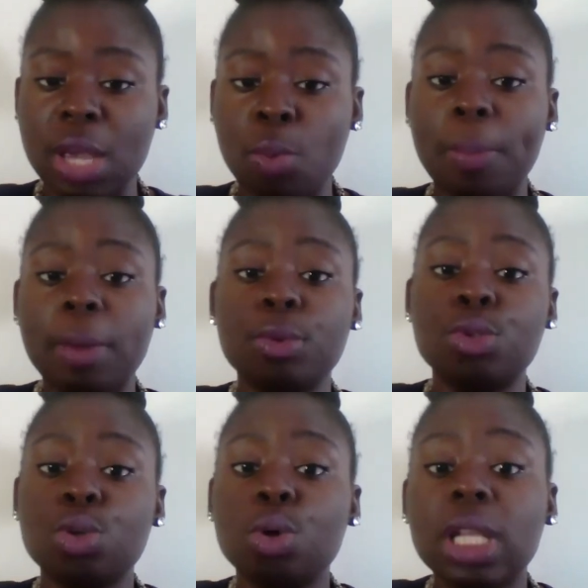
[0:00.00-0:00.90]
And when people
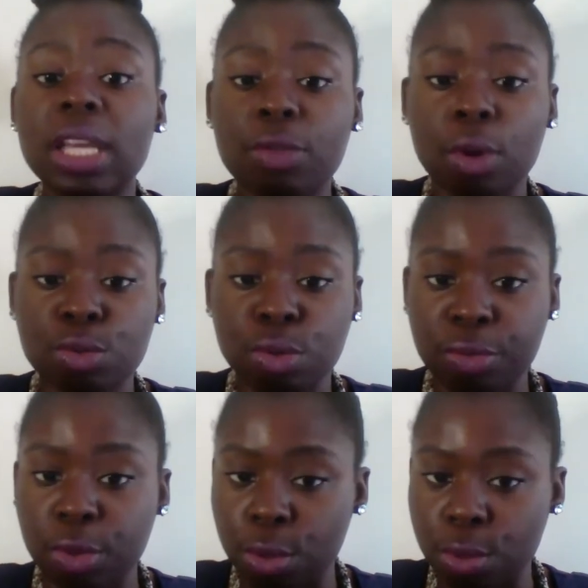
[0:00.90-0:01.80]
do leave those
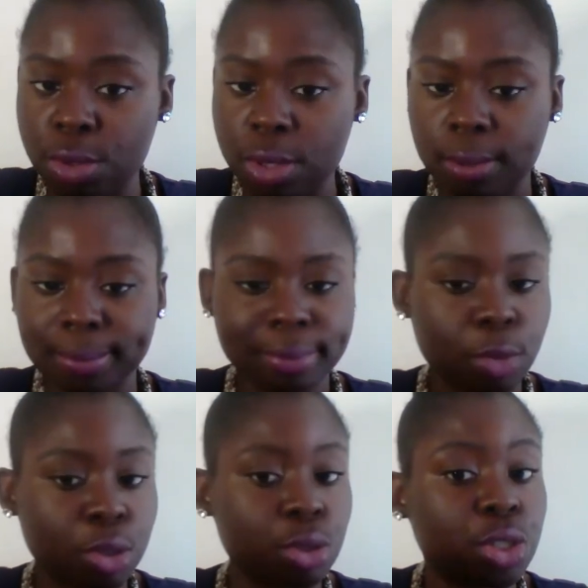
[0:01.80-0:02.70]
reviews,
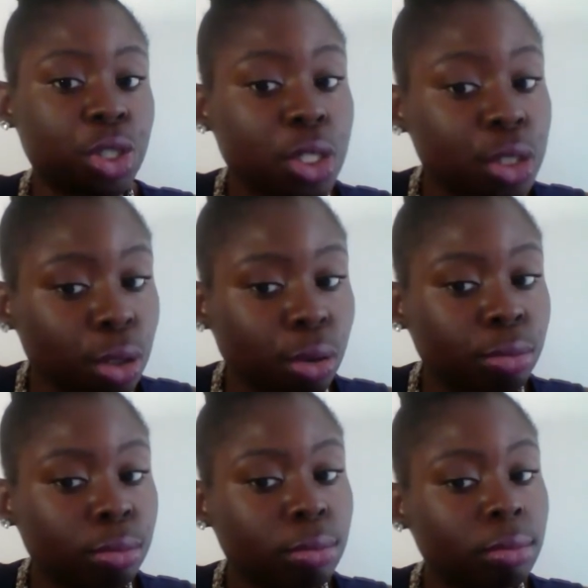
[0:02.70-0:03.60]
which you should do,